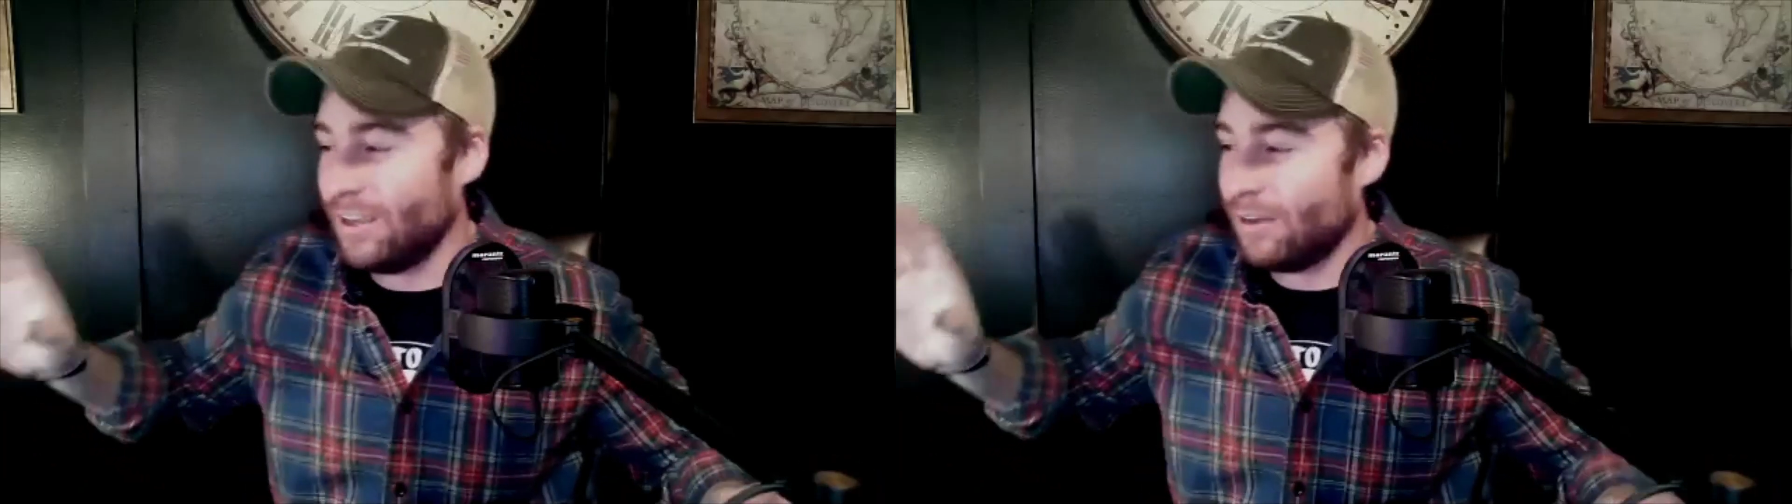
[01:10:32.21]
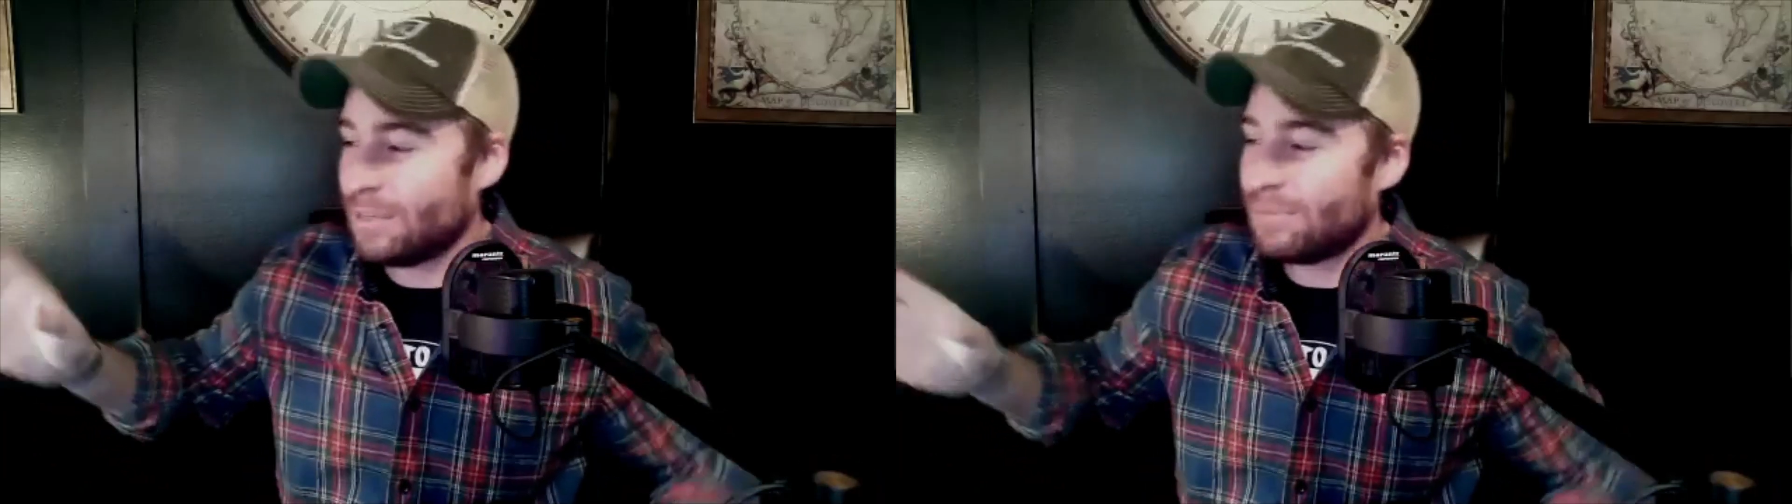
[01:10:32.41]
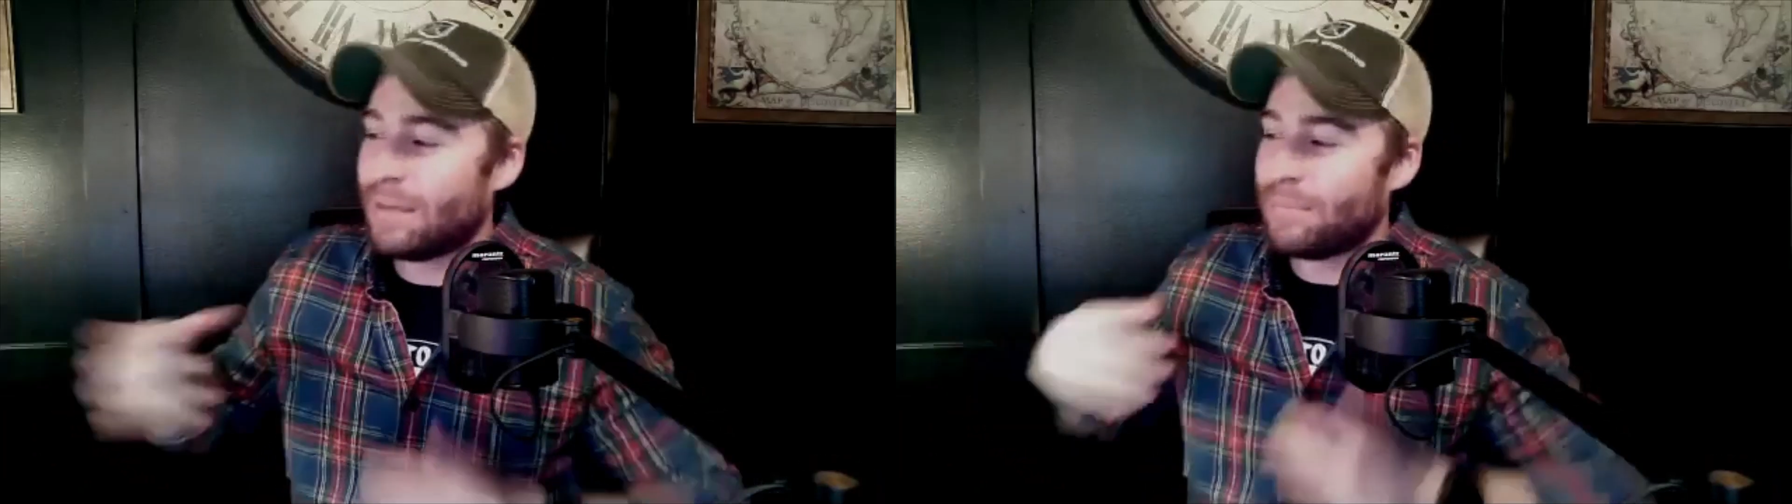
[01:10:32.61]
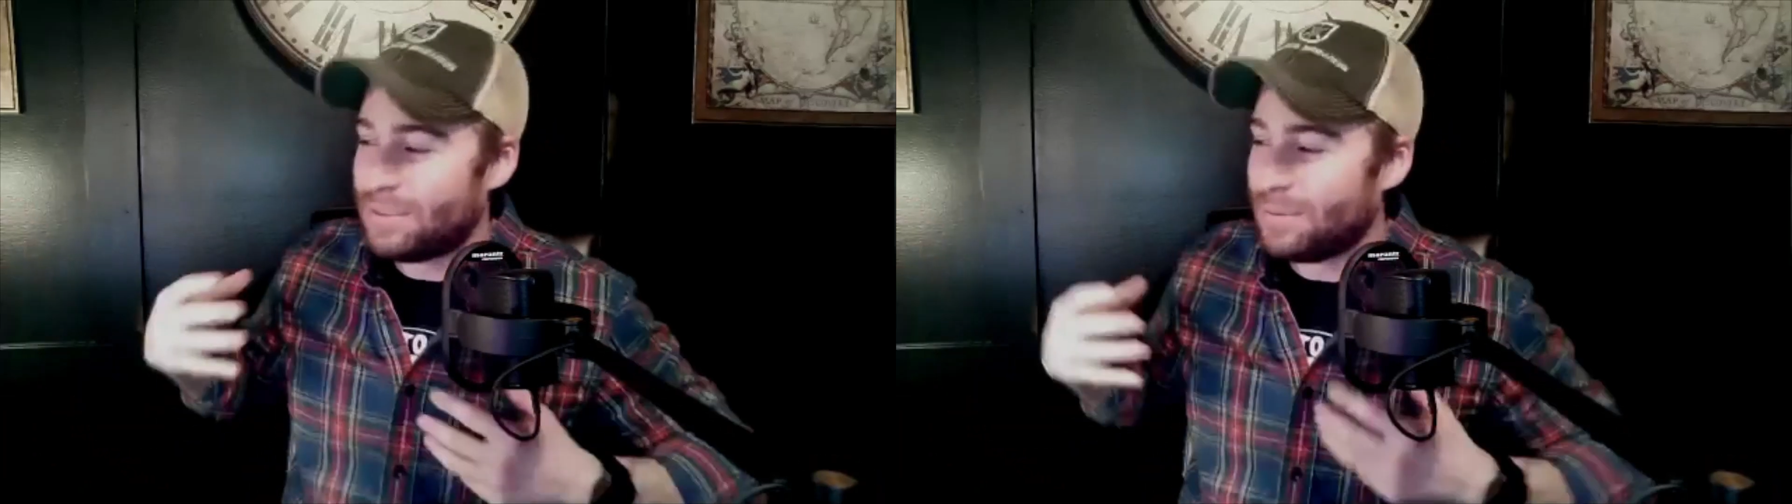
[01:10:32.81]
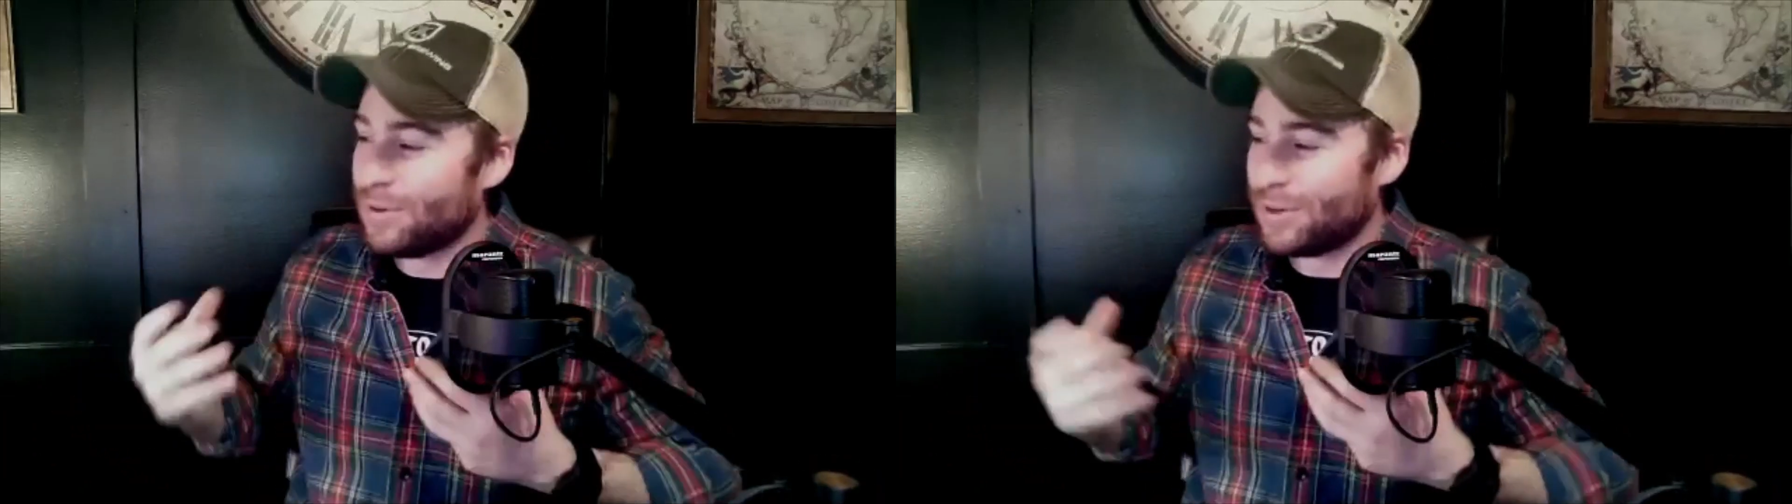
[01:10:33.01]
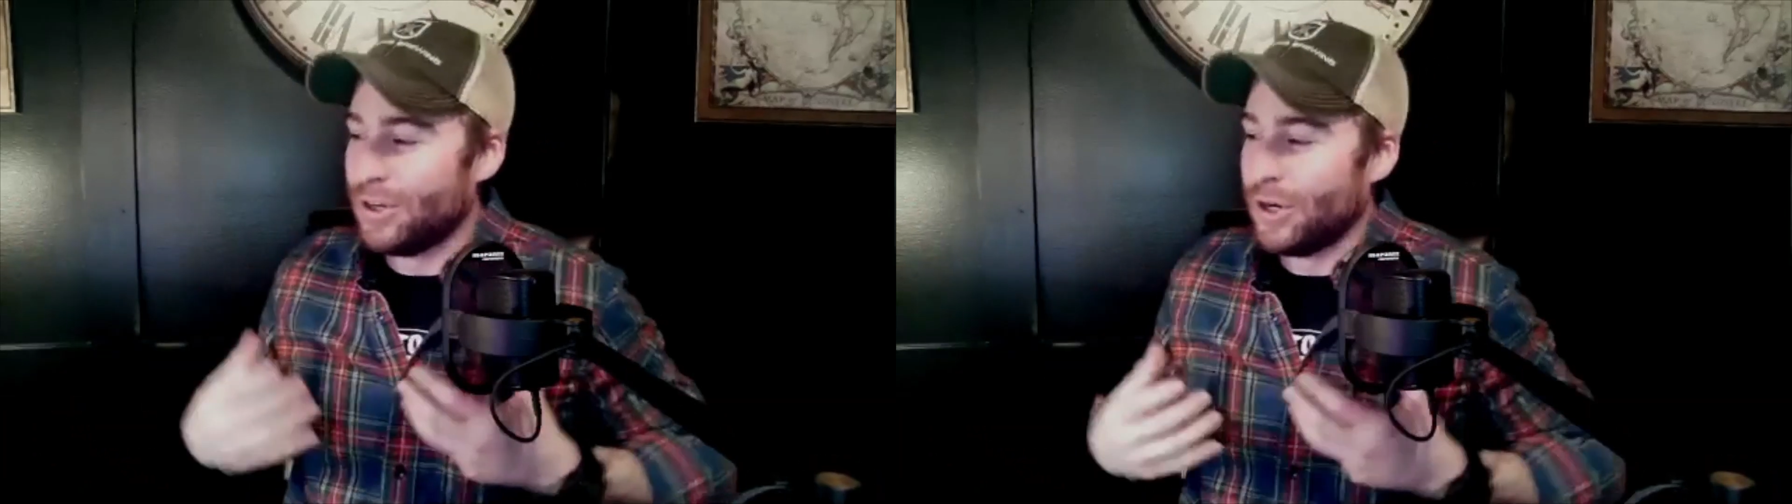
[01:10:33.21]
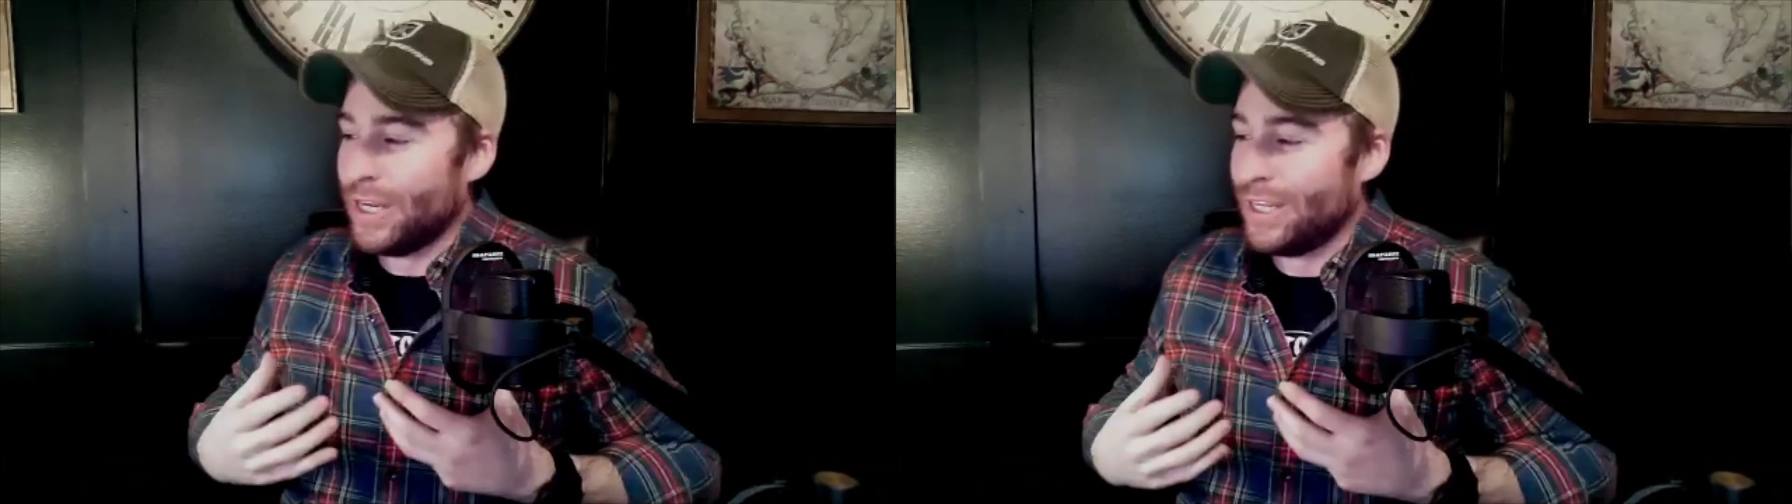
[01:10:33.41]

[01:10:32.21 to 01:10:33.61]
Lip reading: Something that makes me look good.